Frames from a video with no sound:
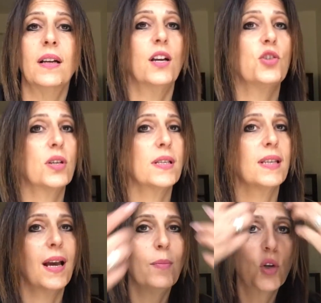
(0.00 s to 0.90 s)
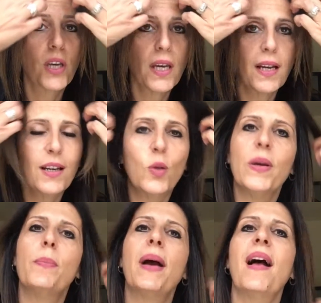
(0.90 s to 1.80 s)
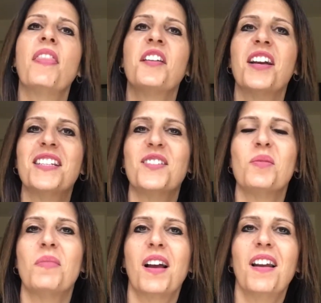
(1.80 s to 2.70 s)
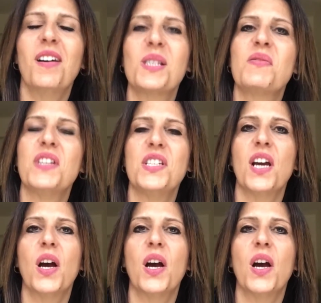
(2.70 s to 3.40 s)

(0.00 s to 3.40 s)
As you can see, I'm looking a little bit better than I did on my last video.